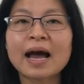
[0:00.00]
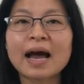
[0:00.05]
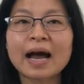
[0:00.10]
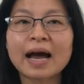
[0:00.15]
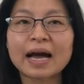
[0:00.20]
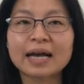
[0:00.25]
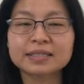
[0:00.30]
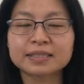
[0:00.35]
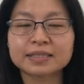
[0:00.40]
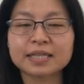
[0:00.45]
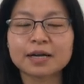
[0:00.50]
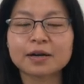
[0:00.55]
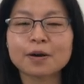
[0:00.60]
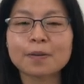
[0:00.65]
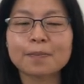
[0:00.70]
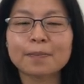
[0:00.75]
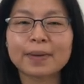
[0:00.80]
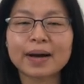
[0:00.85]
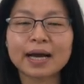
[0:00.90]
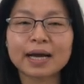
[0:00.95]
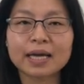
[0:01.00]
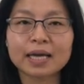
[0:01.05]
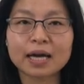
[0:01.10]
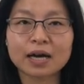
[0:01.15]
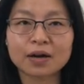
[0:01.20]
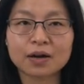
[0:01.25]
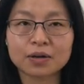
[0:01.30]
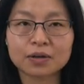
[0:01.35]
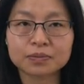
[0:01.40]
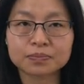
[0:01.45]
I set up my
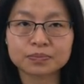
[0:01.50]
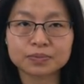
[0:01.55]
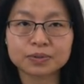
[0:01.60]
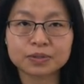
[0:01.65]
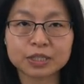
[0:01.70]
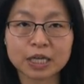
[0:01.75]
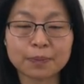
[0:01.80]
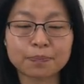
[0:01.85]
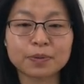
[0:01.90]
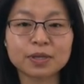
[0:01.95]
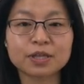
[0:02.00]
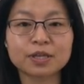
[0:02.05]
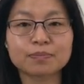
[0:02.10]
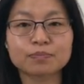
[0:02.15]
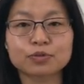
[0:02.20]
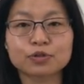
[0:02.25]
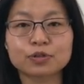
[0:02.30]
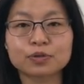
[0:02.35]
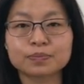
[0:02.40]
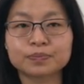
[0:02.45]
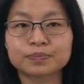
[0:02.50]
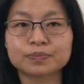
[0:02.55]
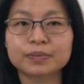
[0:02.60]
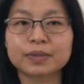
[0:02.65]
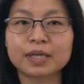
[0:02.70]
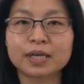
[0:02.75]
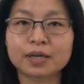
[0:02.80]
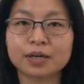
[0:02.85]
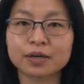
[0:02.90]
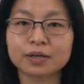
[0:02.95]
uh, JackBNimble
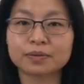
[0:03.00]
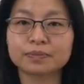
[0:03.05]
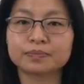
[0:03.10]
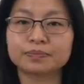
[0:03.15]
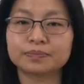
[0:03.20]
here